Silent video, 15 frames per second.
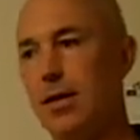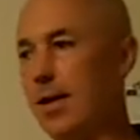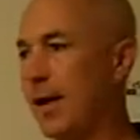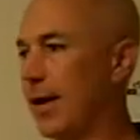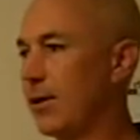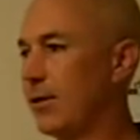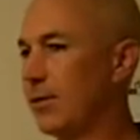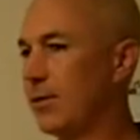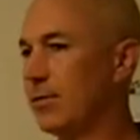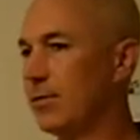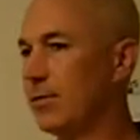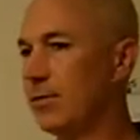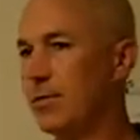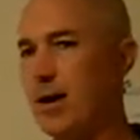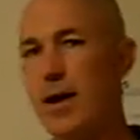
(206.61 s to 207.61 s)
and go,
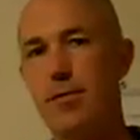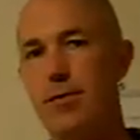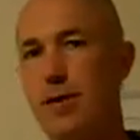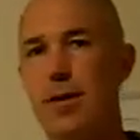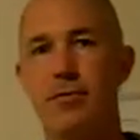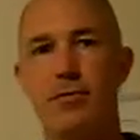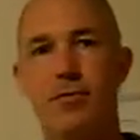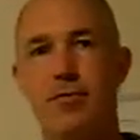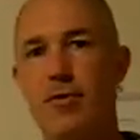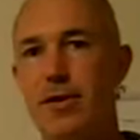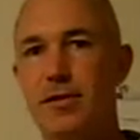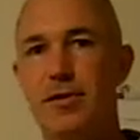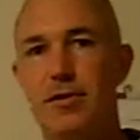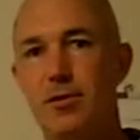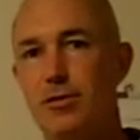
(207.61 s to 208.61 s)
why would anyone
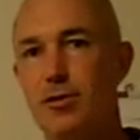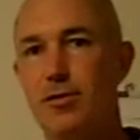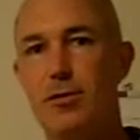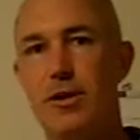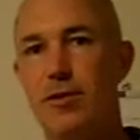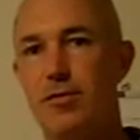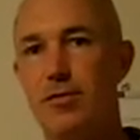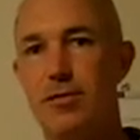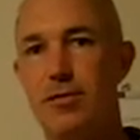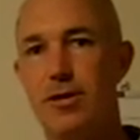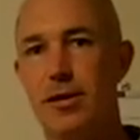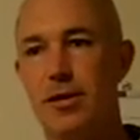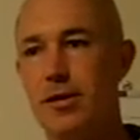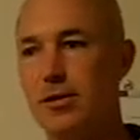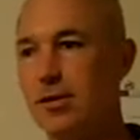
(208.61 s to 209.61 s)
fix interest rates for 30
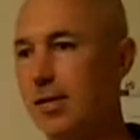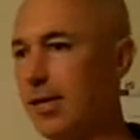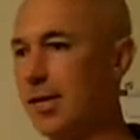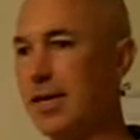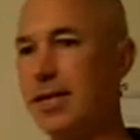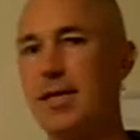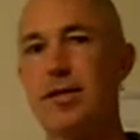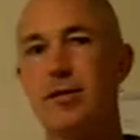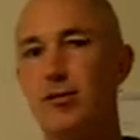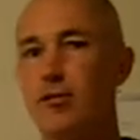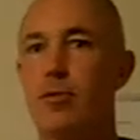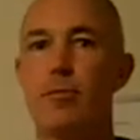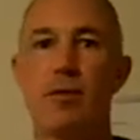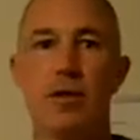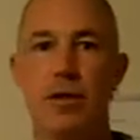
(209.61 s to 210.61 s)
years? And yet that's
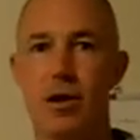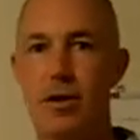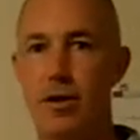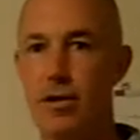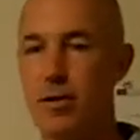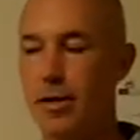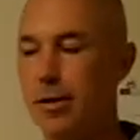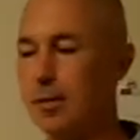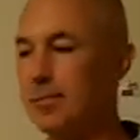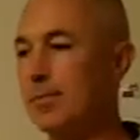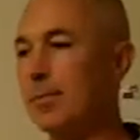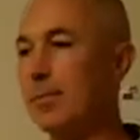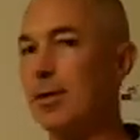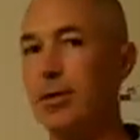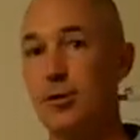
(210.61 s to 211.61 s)
normal in our area.
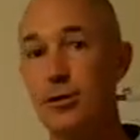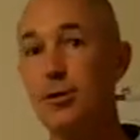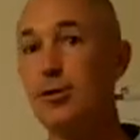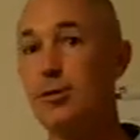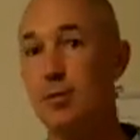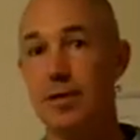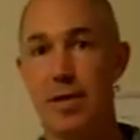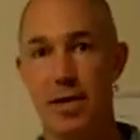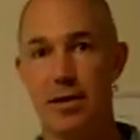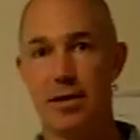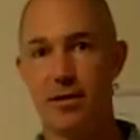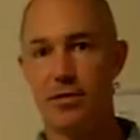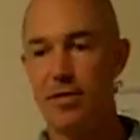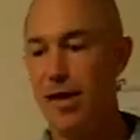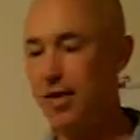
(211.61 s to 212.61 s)
You should be
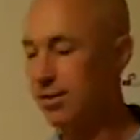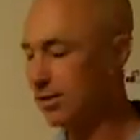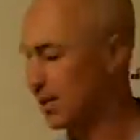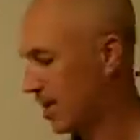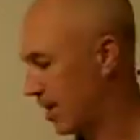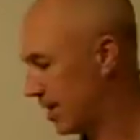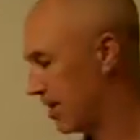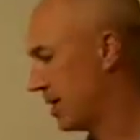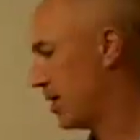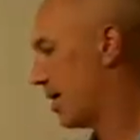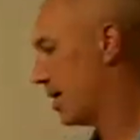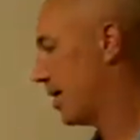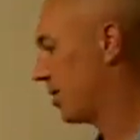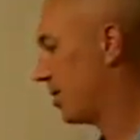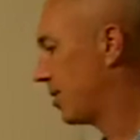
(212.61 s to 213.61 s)
taking advantage of that.
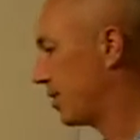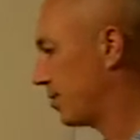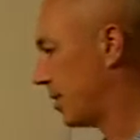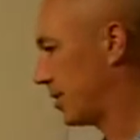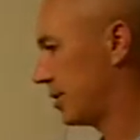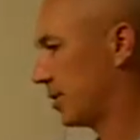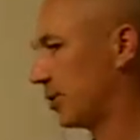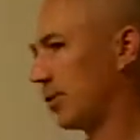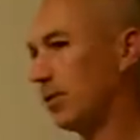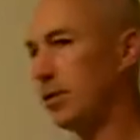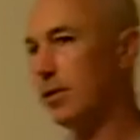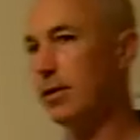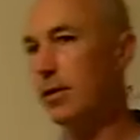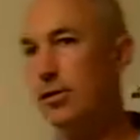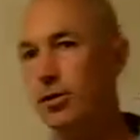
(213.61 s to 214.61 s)
Now think about this.
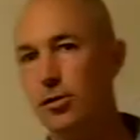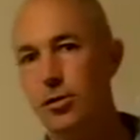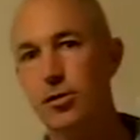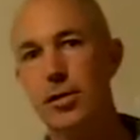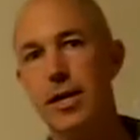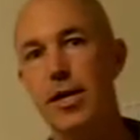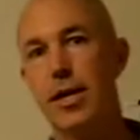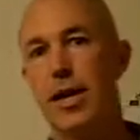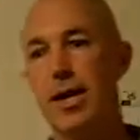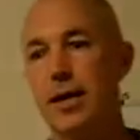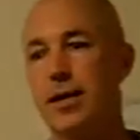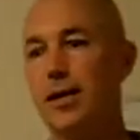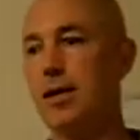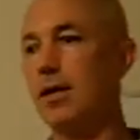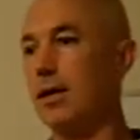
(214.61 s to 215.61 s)
You
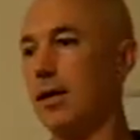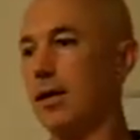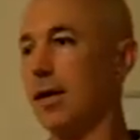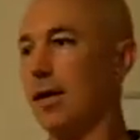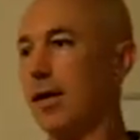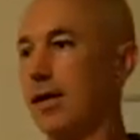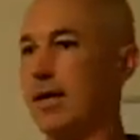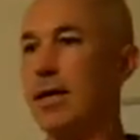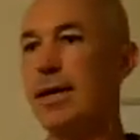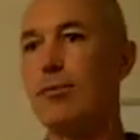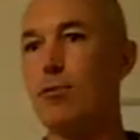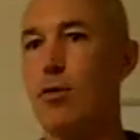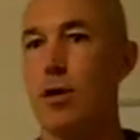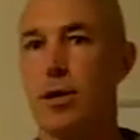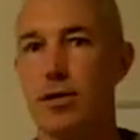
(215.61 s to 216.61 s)
cannot get a
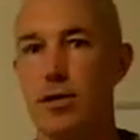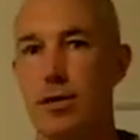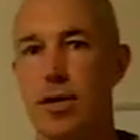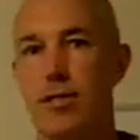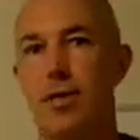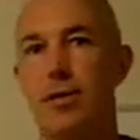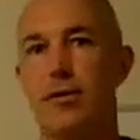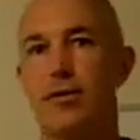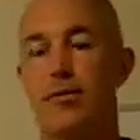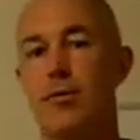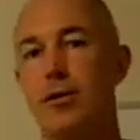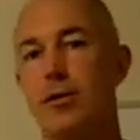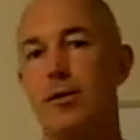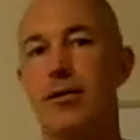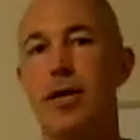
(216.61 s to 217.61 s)
mortgage and then
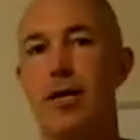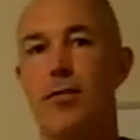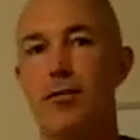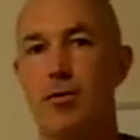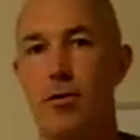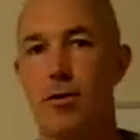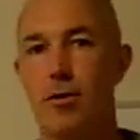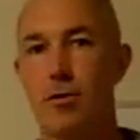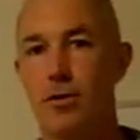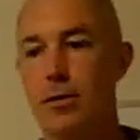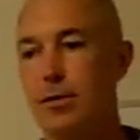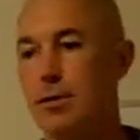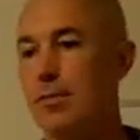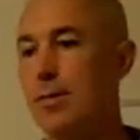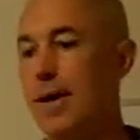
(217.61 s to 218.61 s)
3 years down the road,
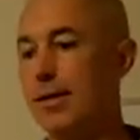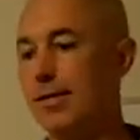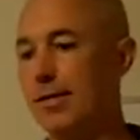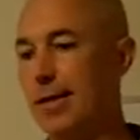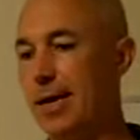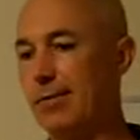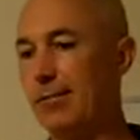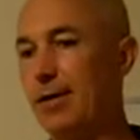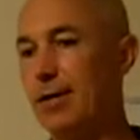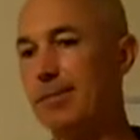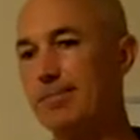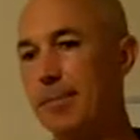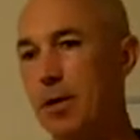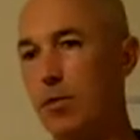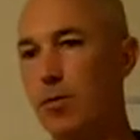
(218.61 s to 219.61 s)
the banks say,
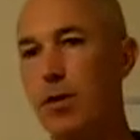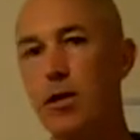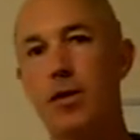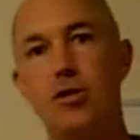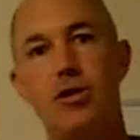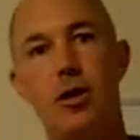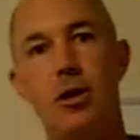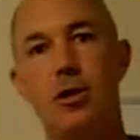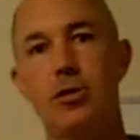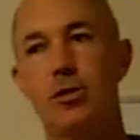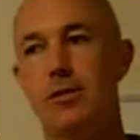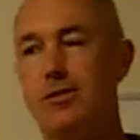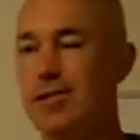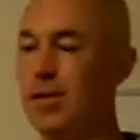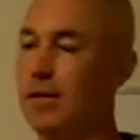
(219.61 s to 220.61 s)
well, we're going to charge
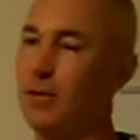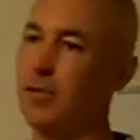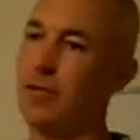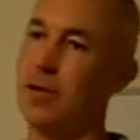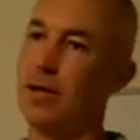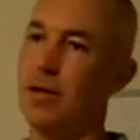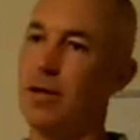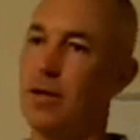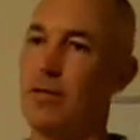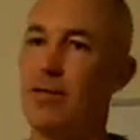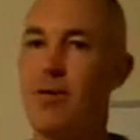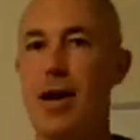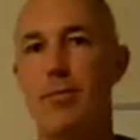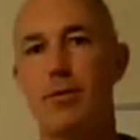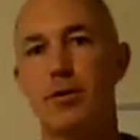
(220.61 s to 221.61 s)
you, instead of
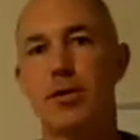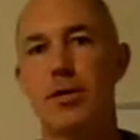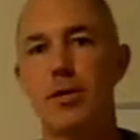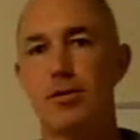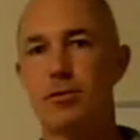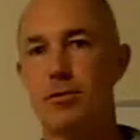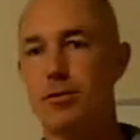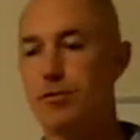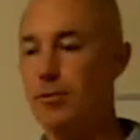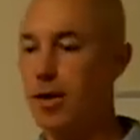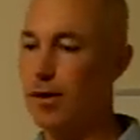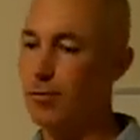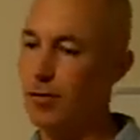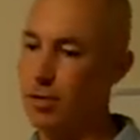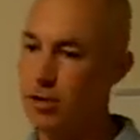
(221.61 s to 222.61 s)
5% interest
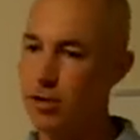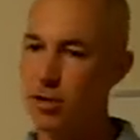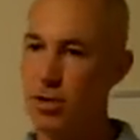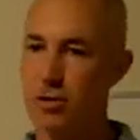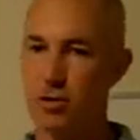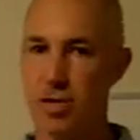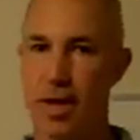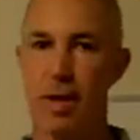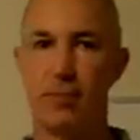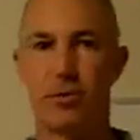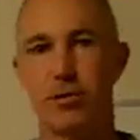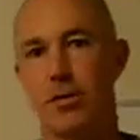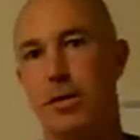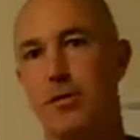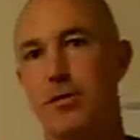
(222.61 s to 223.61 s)
rate, we're going to charge you
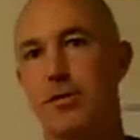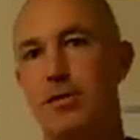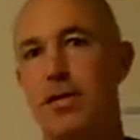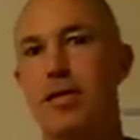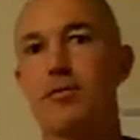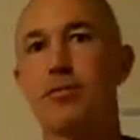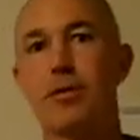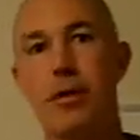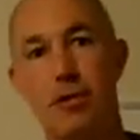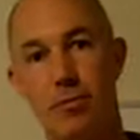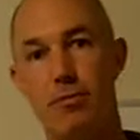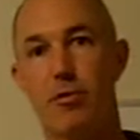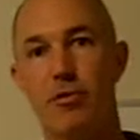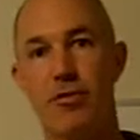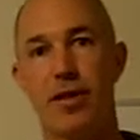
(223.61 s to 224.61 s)
8% because that's what our
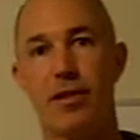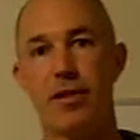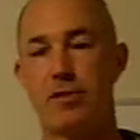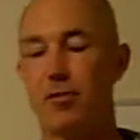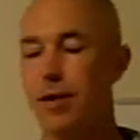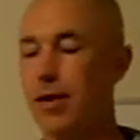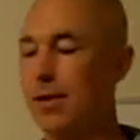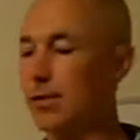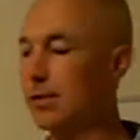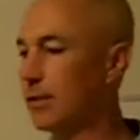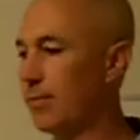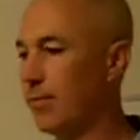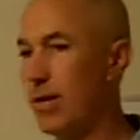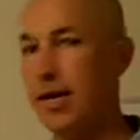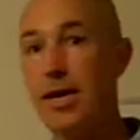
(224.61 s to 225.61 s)
prevailing rate is.
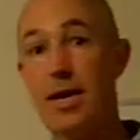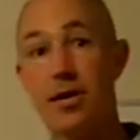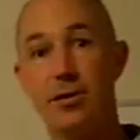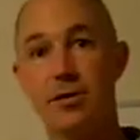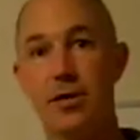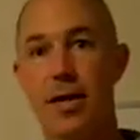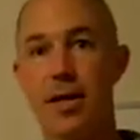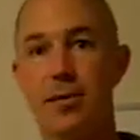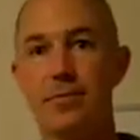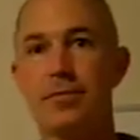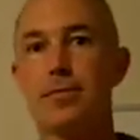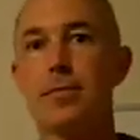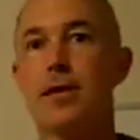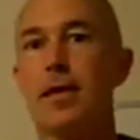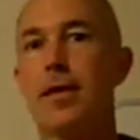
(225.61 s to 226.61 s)
They can't do that.
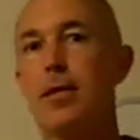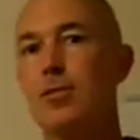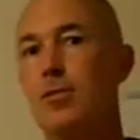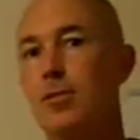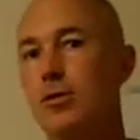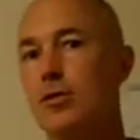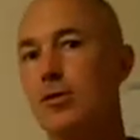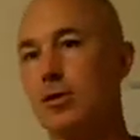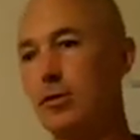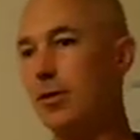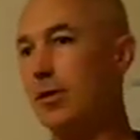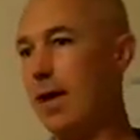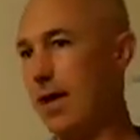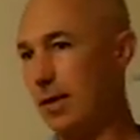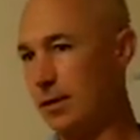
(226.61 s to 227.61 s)
In other words,
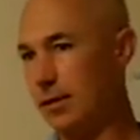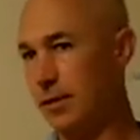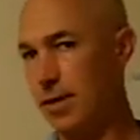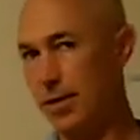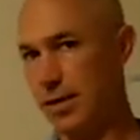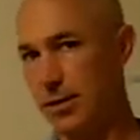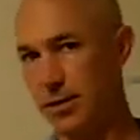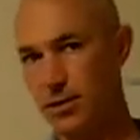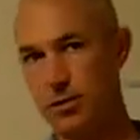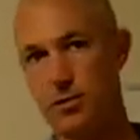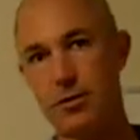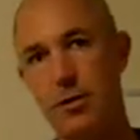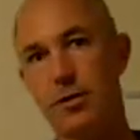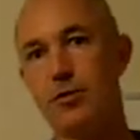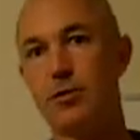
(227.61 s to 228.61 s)
you're held at a
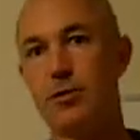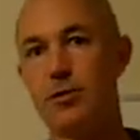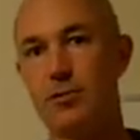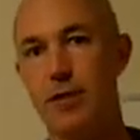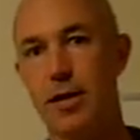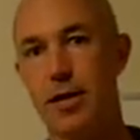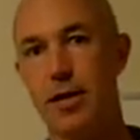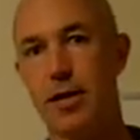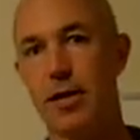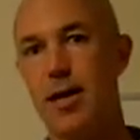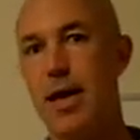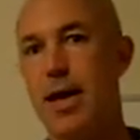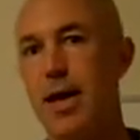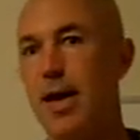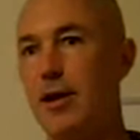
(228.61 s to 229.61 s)
certain interest rate,
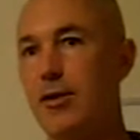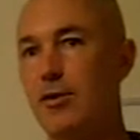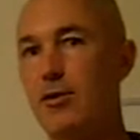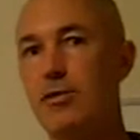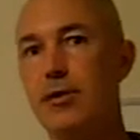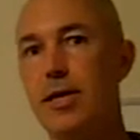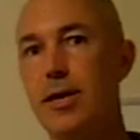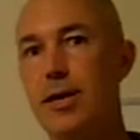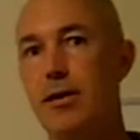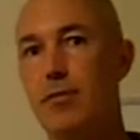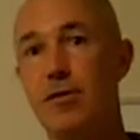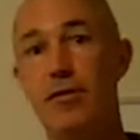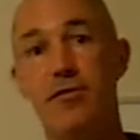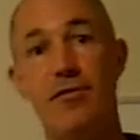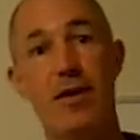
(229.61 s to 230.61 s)
and you can
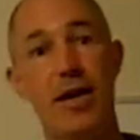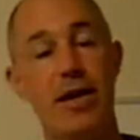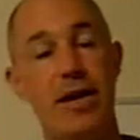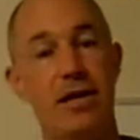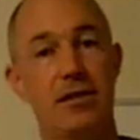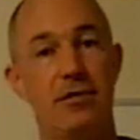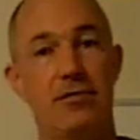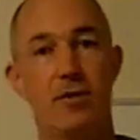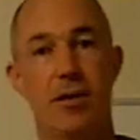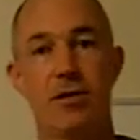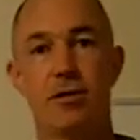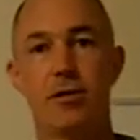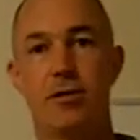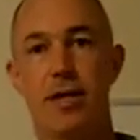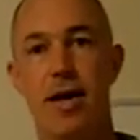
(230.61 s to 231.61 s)
refinance if rates
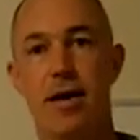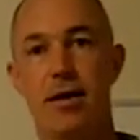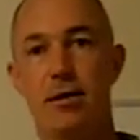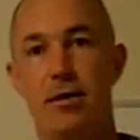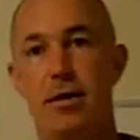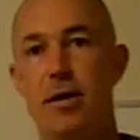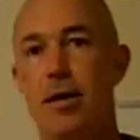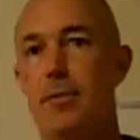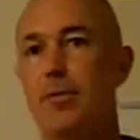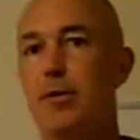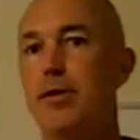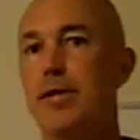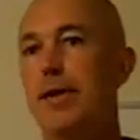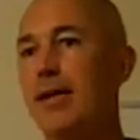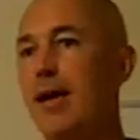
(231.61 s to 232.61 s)
go down,
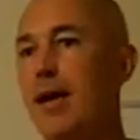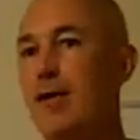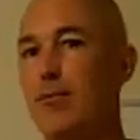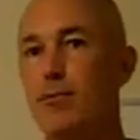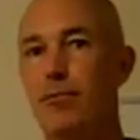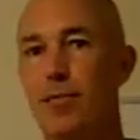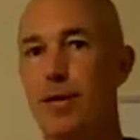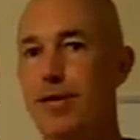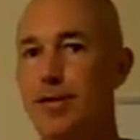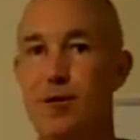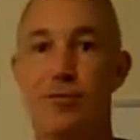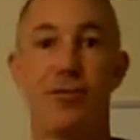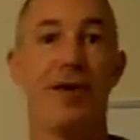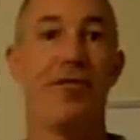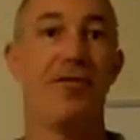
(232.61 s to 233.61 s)
but they can't basically
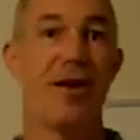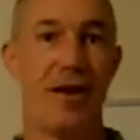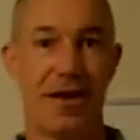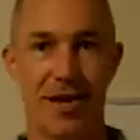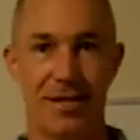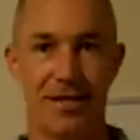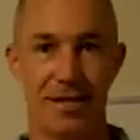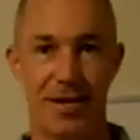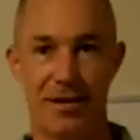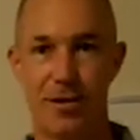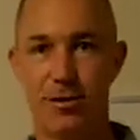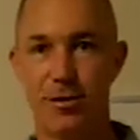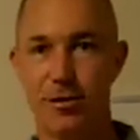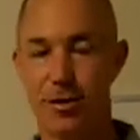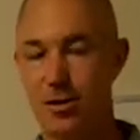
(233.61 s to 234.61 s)
refinance on
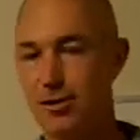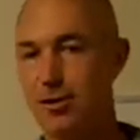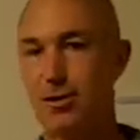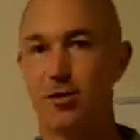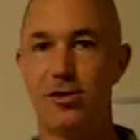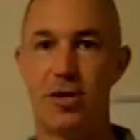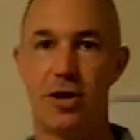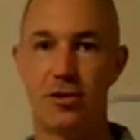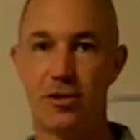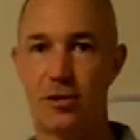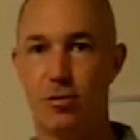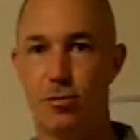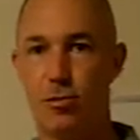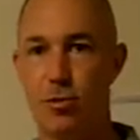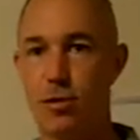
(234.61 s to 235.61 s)
you and start charging
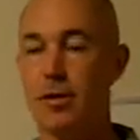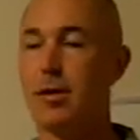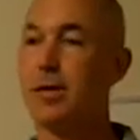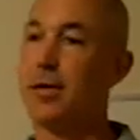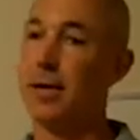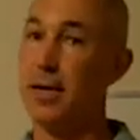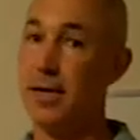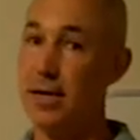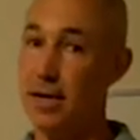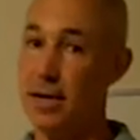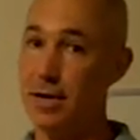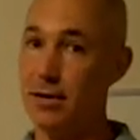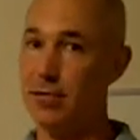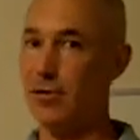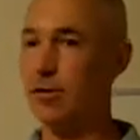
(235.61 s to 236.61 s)
you more,
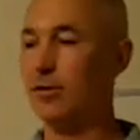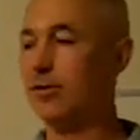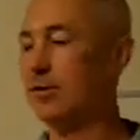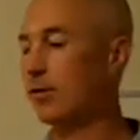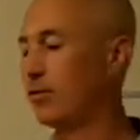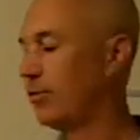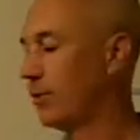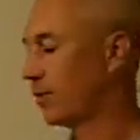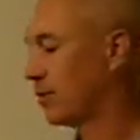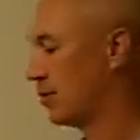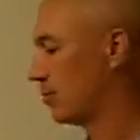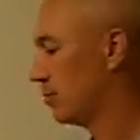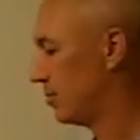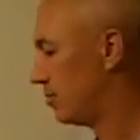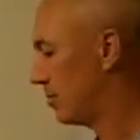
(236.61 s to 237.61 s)
again, if you're using a fixed
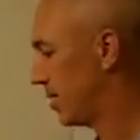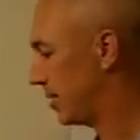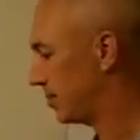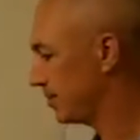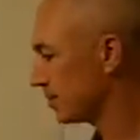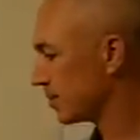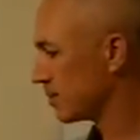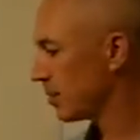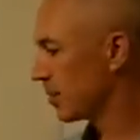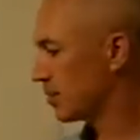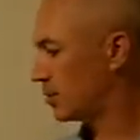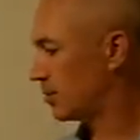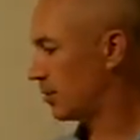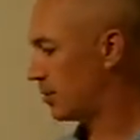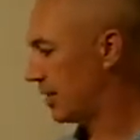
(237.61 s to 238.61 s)
interest rate.
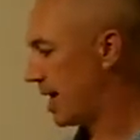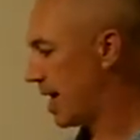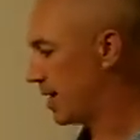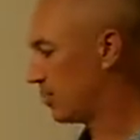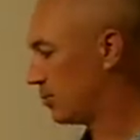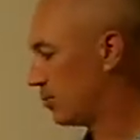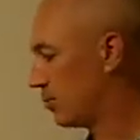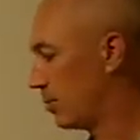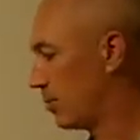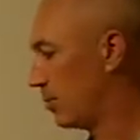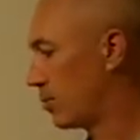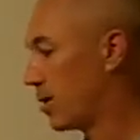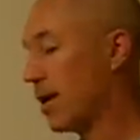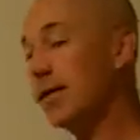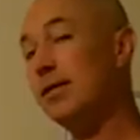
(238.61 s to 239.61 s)
So that is really
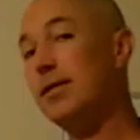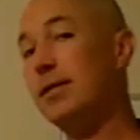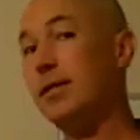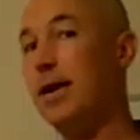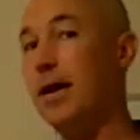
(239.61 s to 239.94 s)
where I see